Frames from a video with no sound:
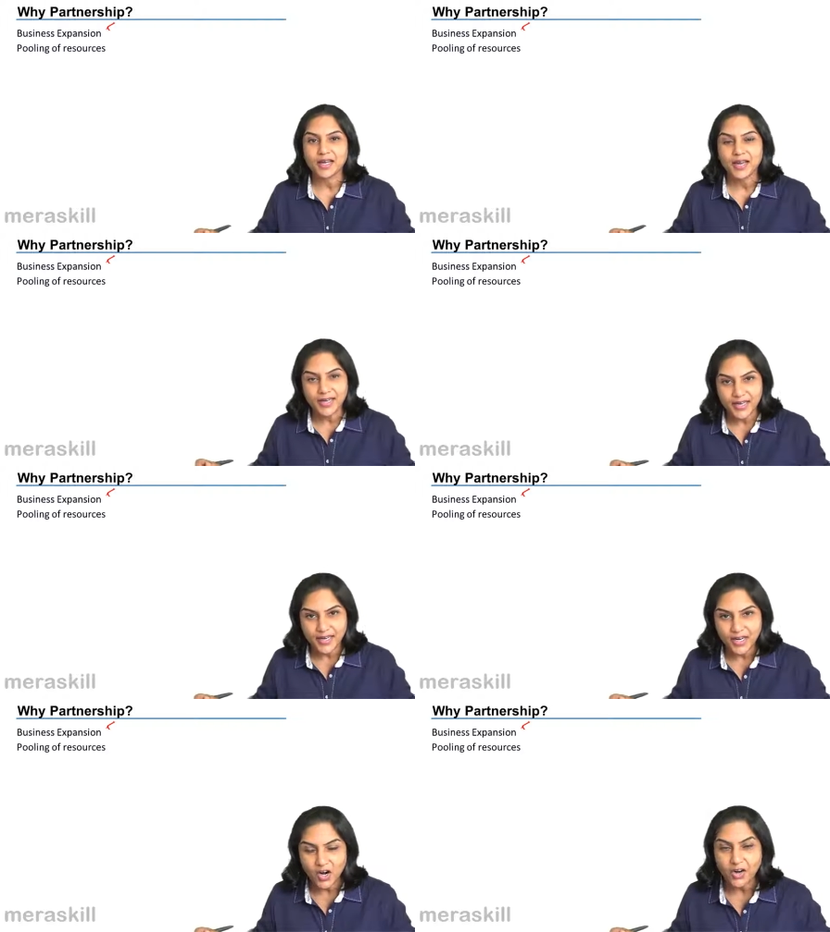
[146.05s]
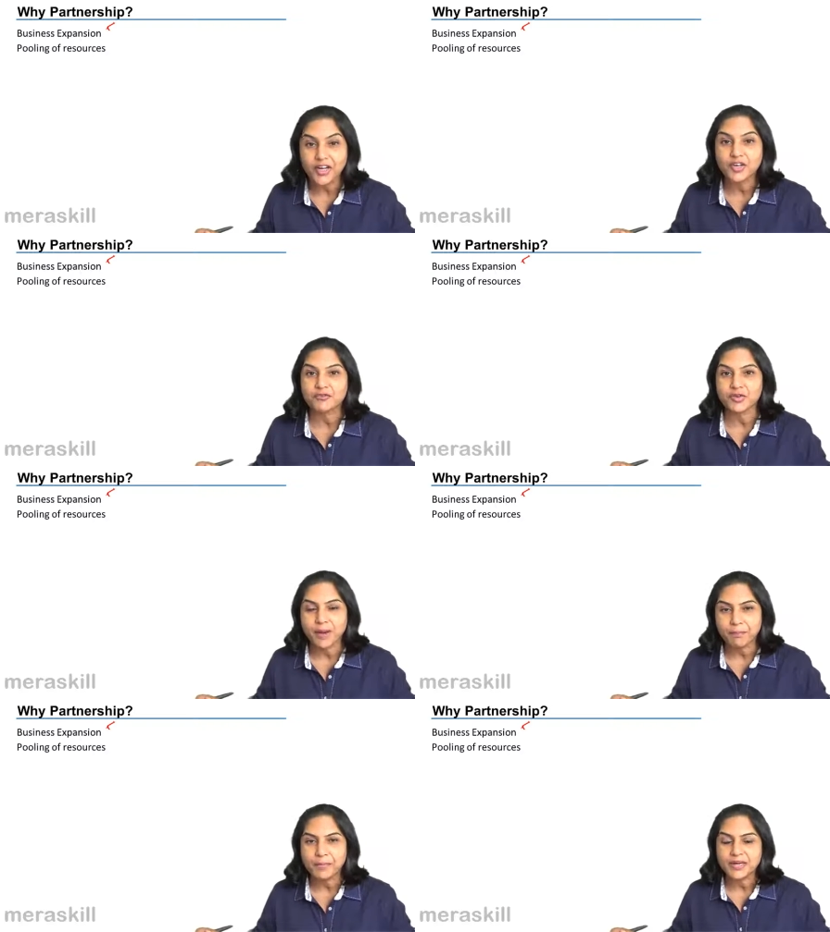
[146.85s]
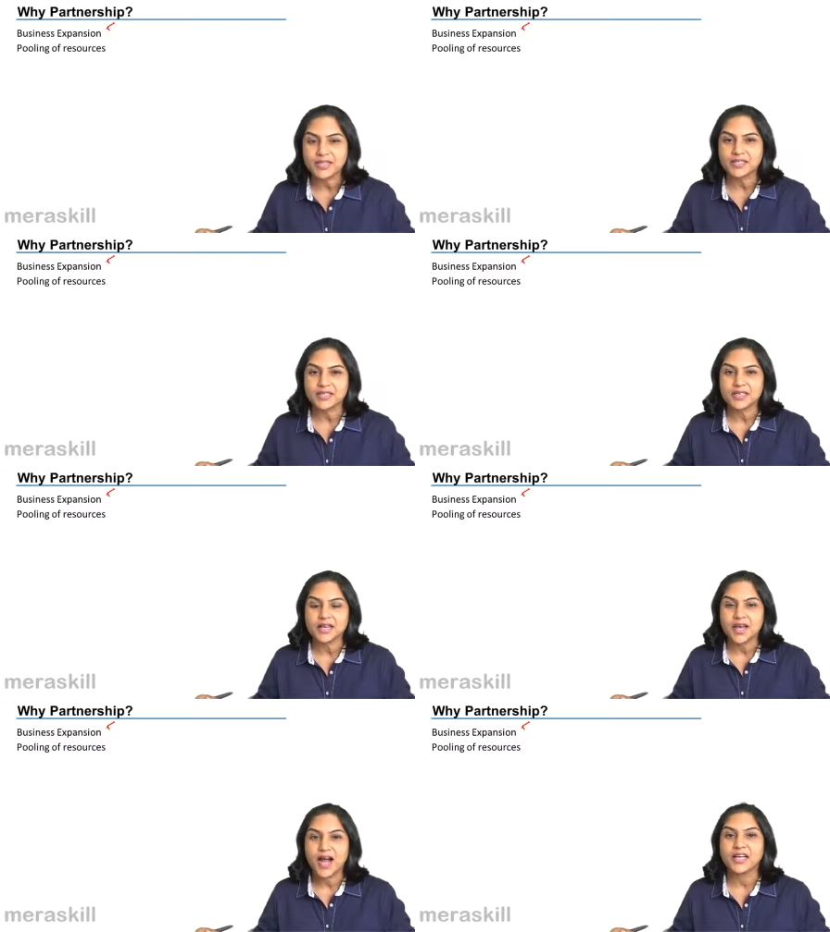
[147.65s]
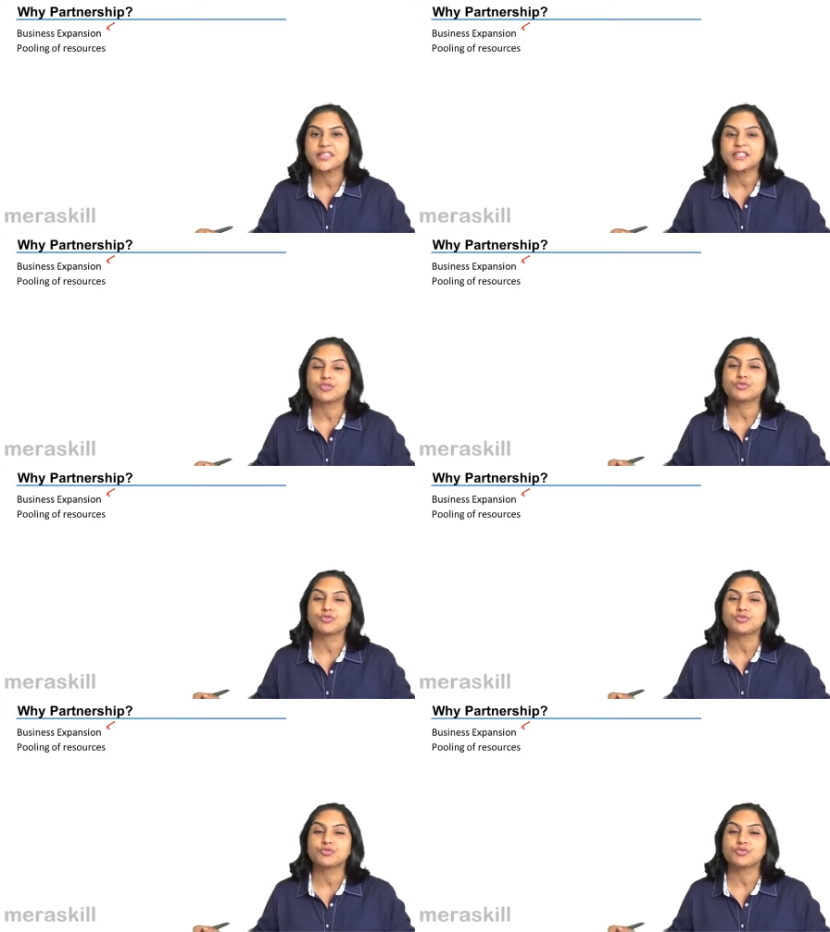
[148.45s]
internal audit of companies, another